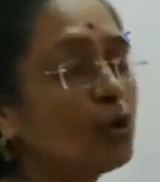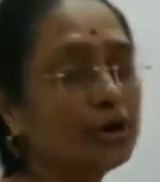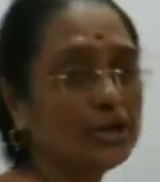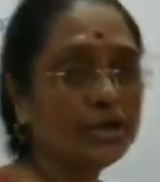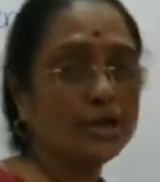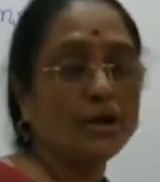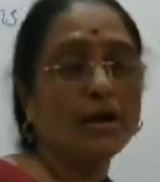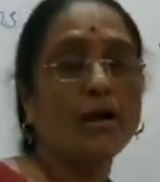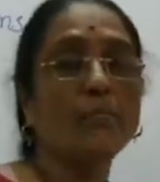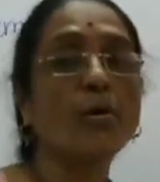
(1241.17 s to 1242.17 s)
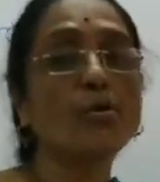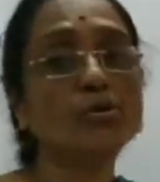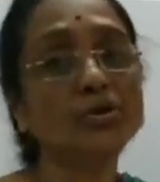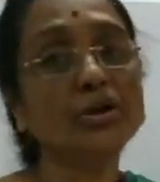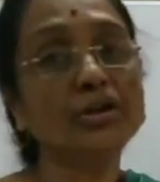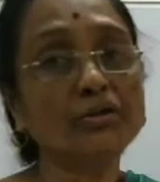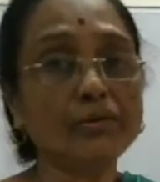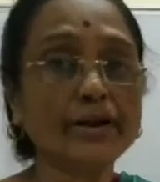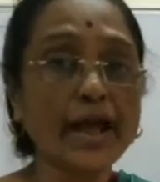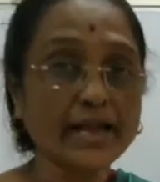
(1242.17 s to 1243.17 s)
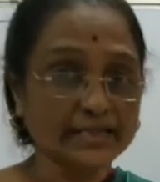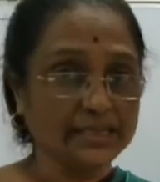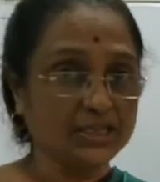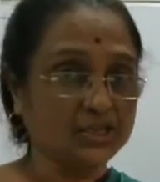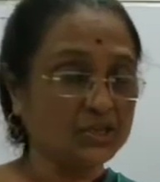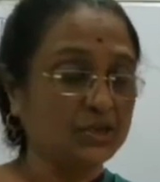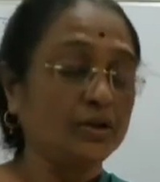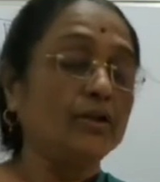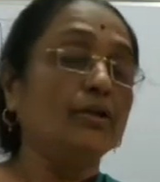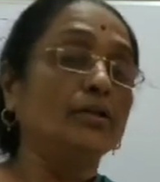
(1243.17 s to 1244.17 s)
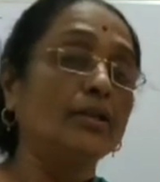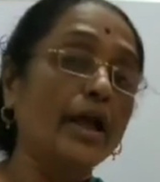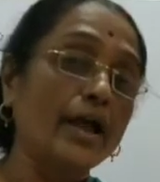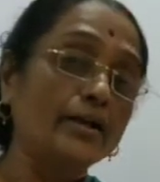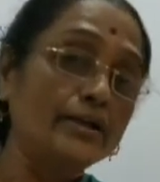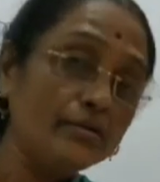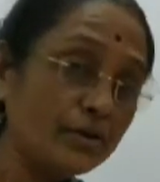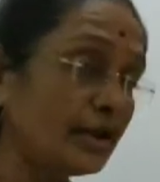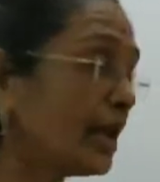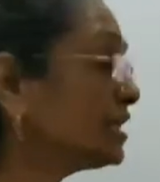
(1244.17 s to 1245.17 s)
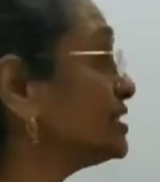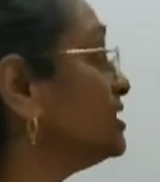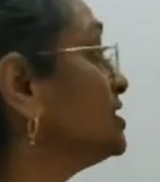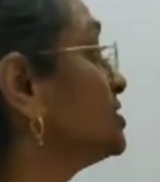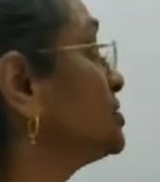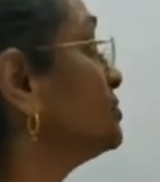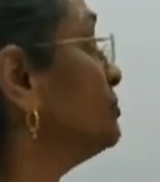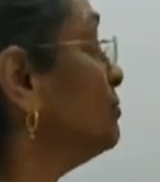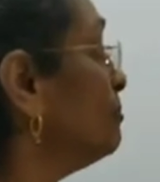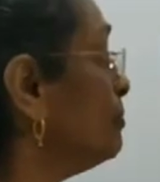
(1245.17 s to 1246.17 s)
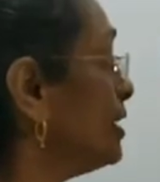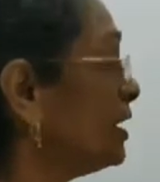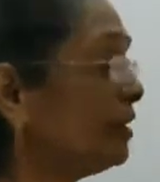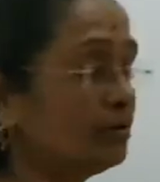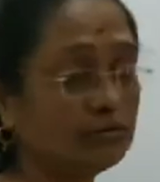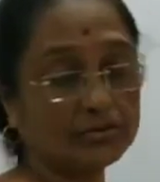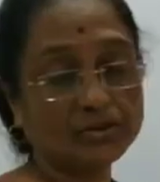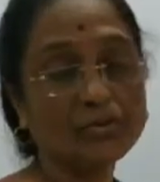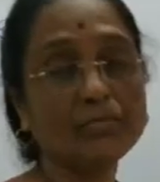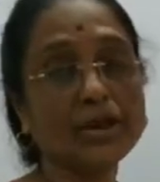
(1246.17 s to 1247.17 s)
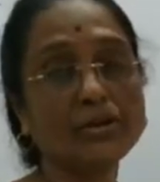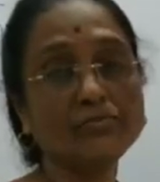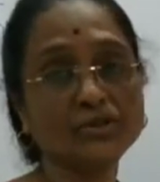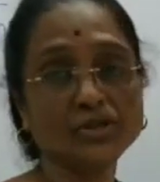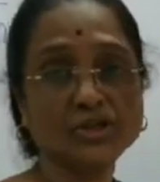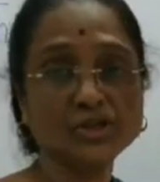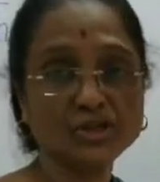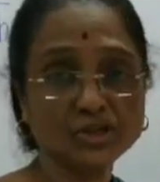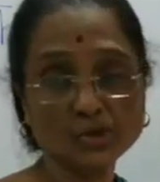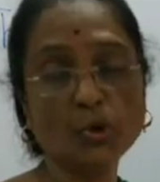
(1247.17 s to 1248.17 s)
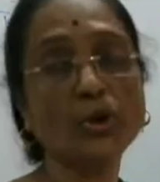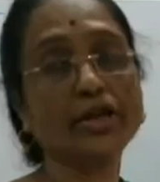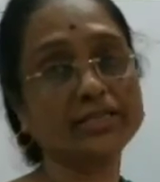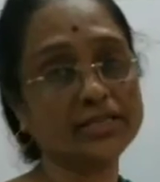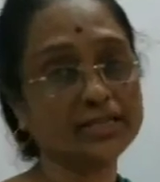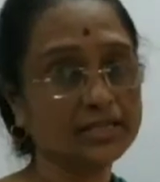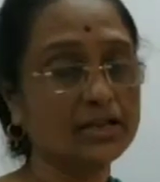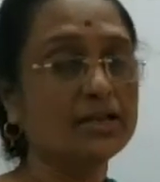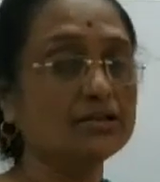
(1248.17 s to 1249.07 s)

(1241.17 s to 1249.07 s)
body about the given axis. The given axis may, sometimes it is its own axis,